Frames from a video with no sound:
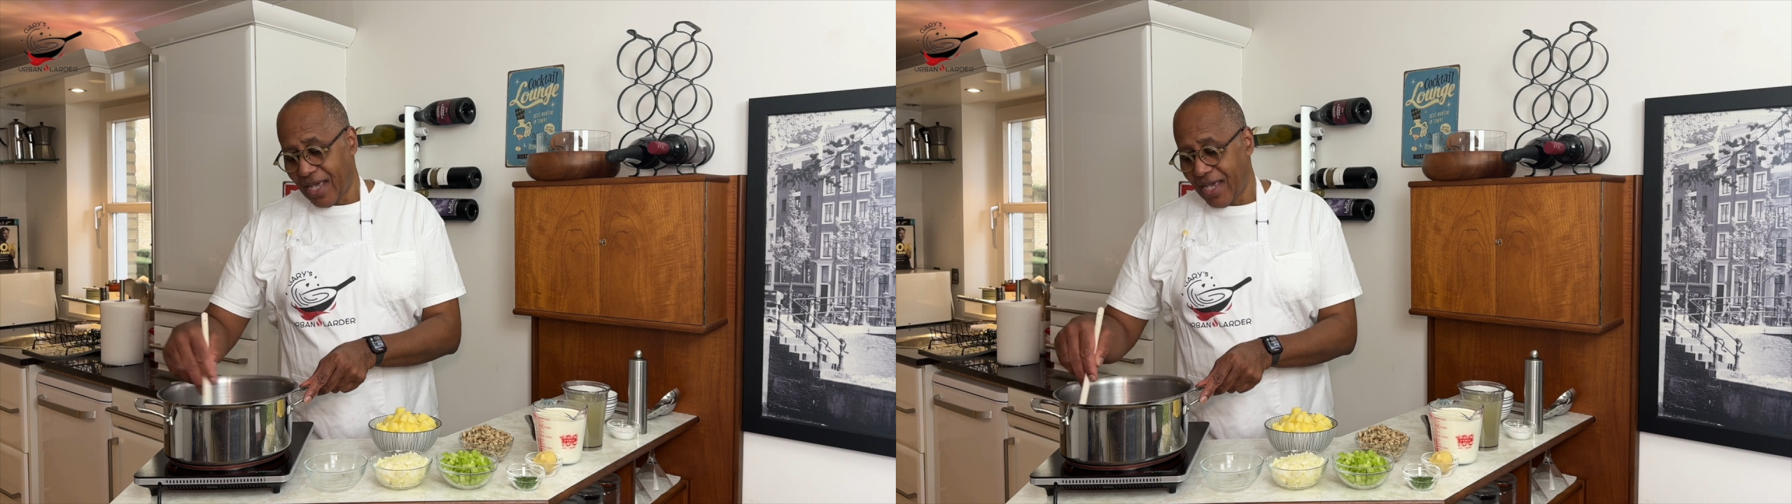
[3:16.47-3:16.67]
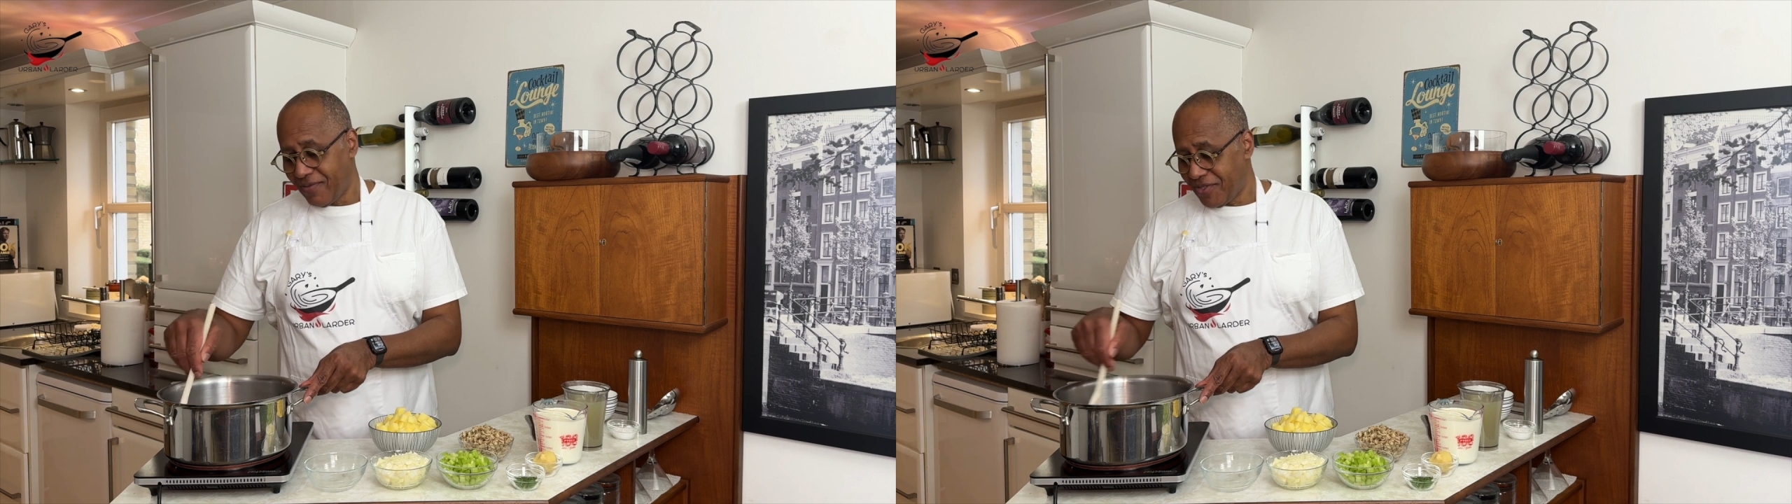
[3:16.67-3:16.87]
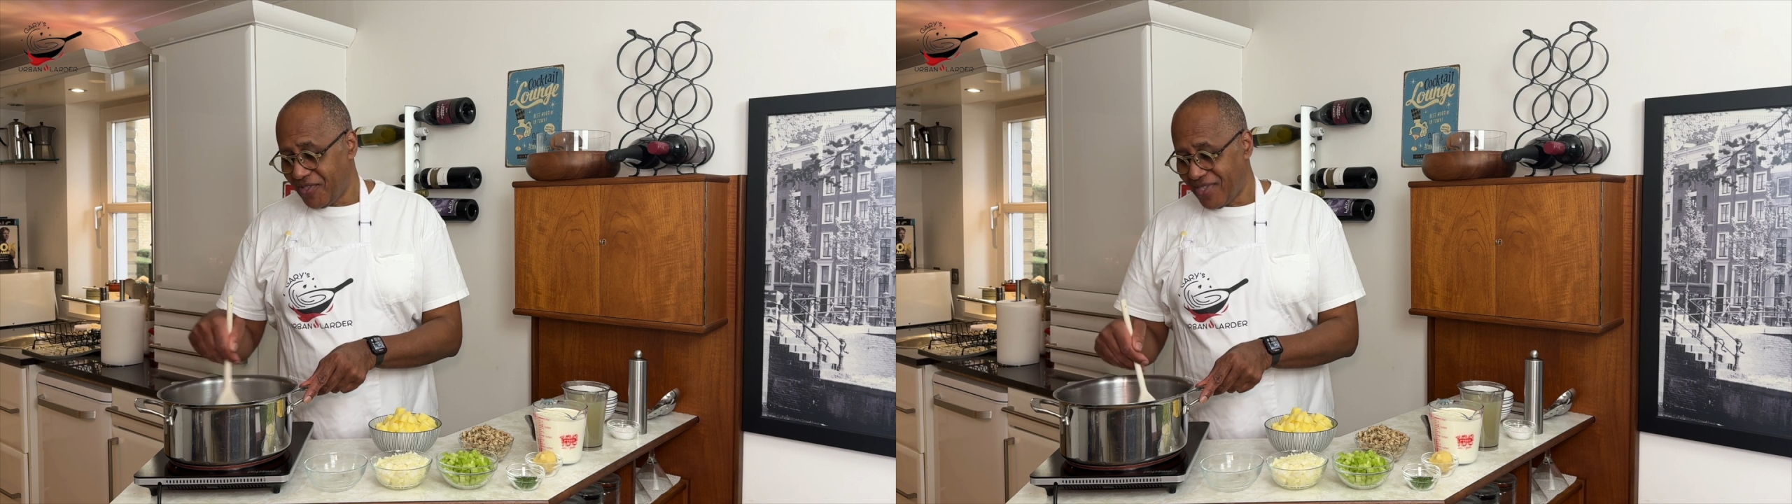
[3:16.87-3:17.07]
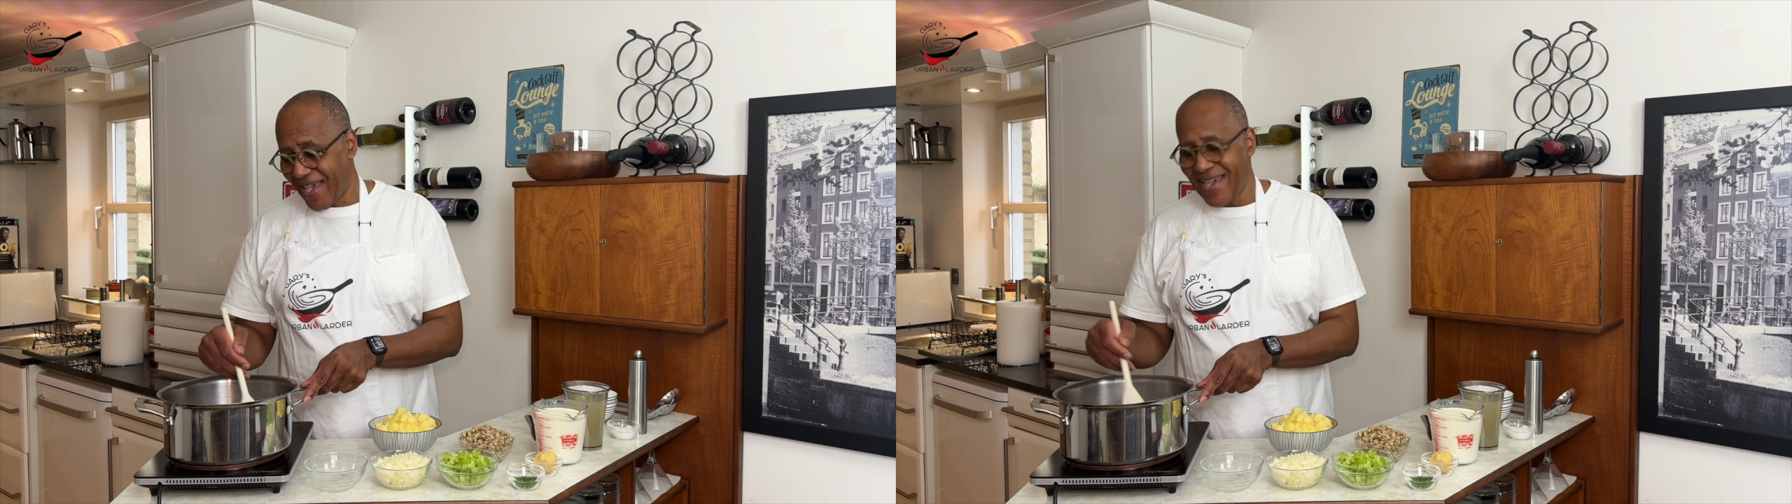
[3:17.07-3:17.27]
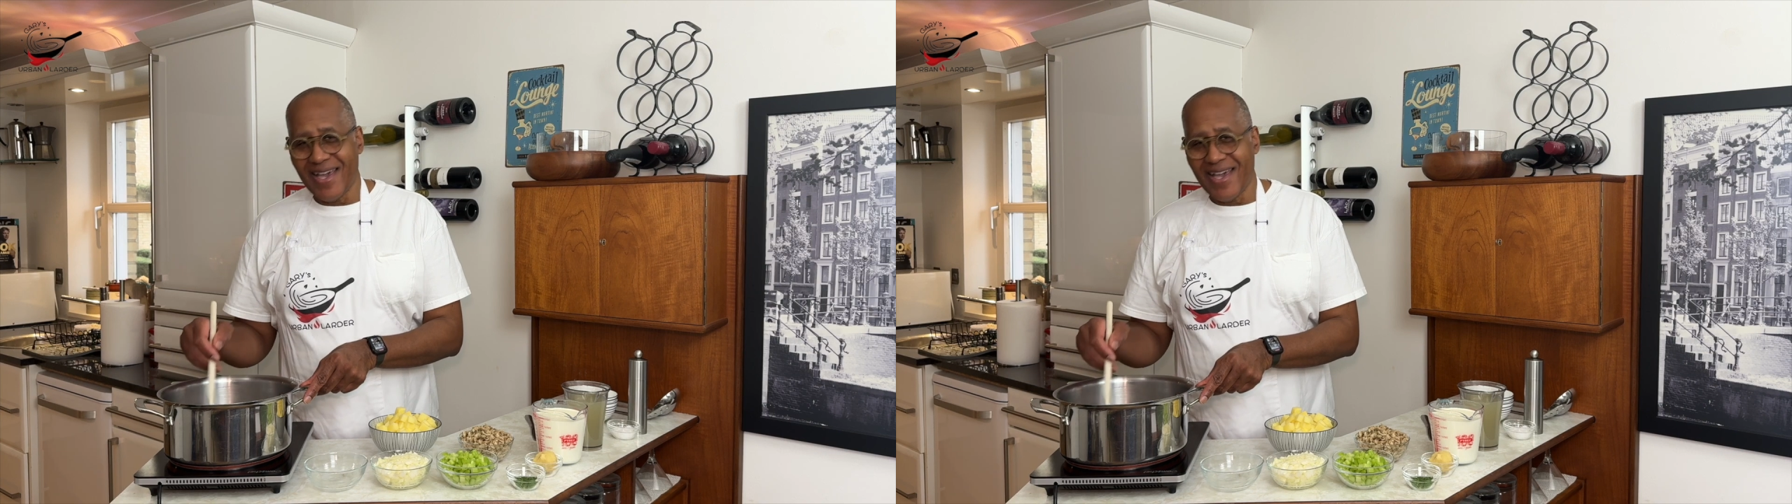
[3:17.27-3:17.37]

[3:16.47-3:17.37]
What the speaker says: have to say,